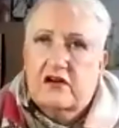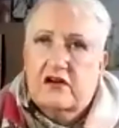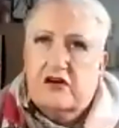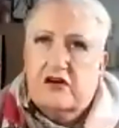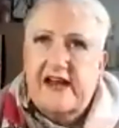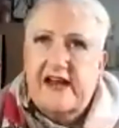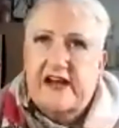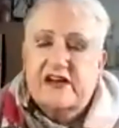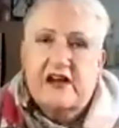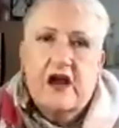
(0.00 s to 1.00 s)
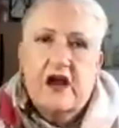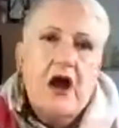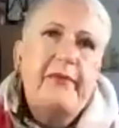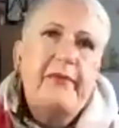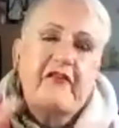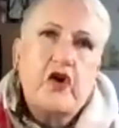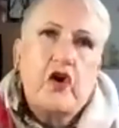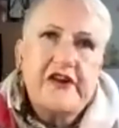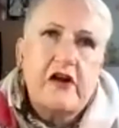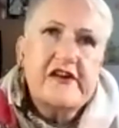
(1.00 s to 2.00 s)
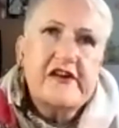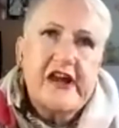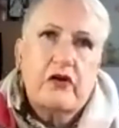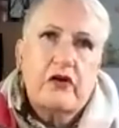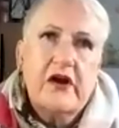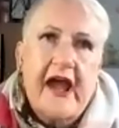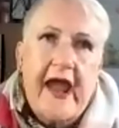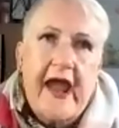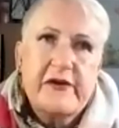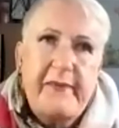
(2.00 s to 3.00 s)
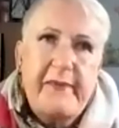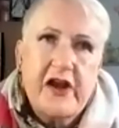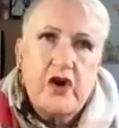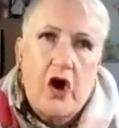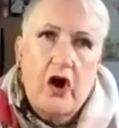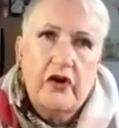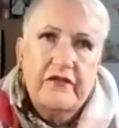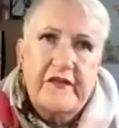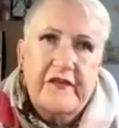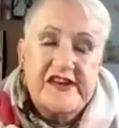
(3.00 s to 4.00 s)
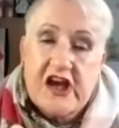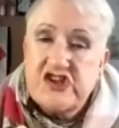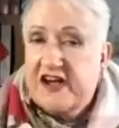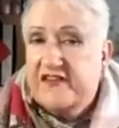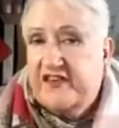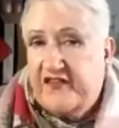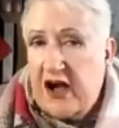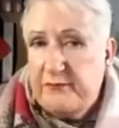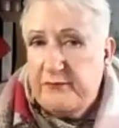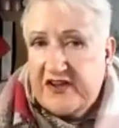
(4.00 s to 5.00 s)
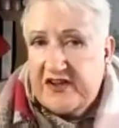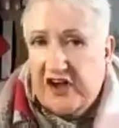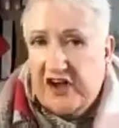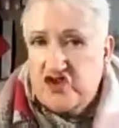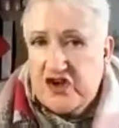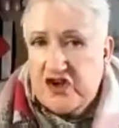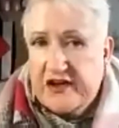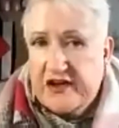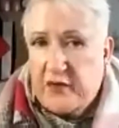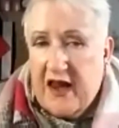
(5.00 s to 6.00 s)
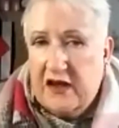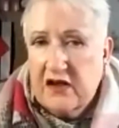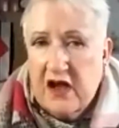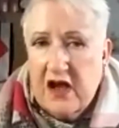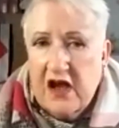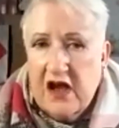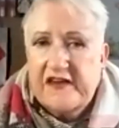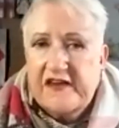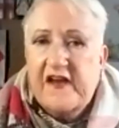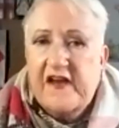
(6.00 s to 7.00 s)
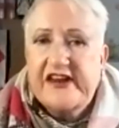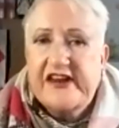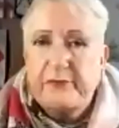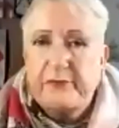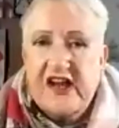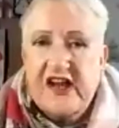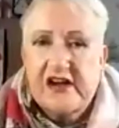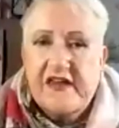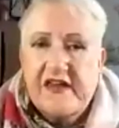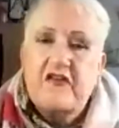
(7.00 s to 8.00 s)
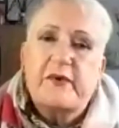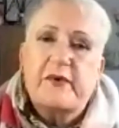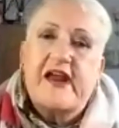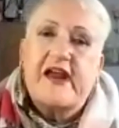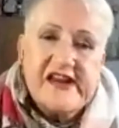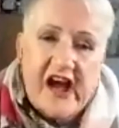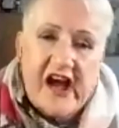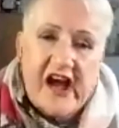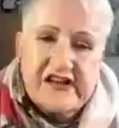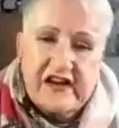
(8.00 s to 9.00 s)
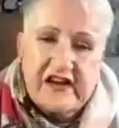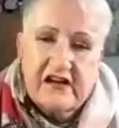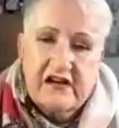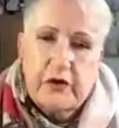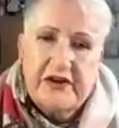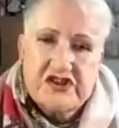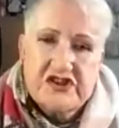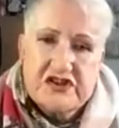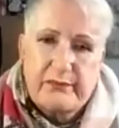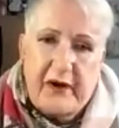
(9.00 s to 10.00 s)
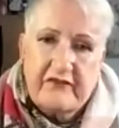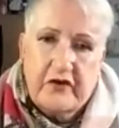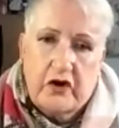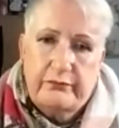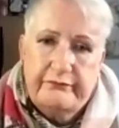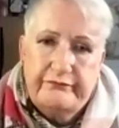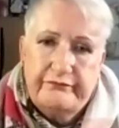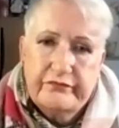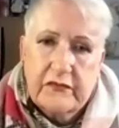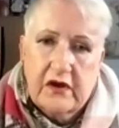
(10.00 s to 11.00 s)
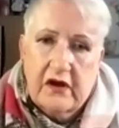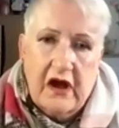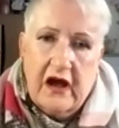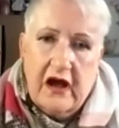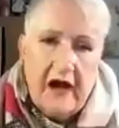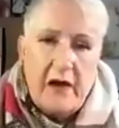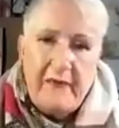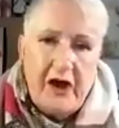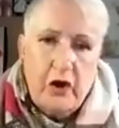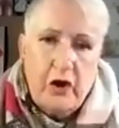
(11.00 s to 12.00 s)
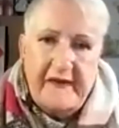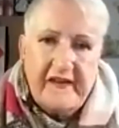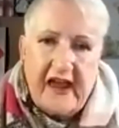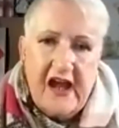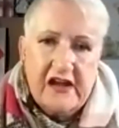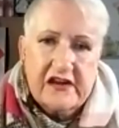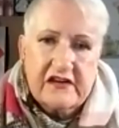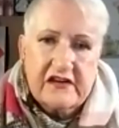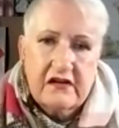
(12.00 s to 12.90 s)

cultural needs. But of course, also, it would depend on the state of the development in the country as well, because the mm-hmm. assumption is that everybody has access to a digital platform. Mm-hmm. and that might not be the case.